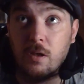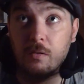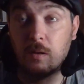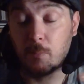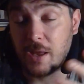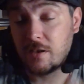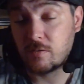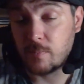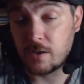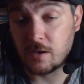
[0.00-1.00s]
the
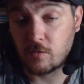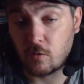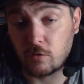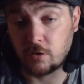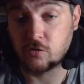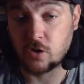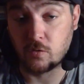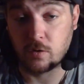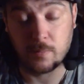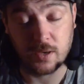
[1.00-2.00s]
basement is also
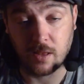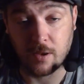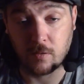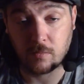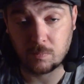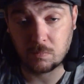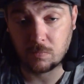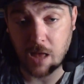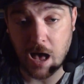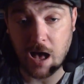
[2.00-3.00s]
shown to be, like,
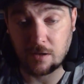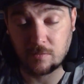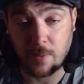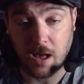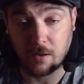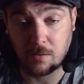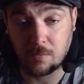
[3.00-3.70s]
the hot spot.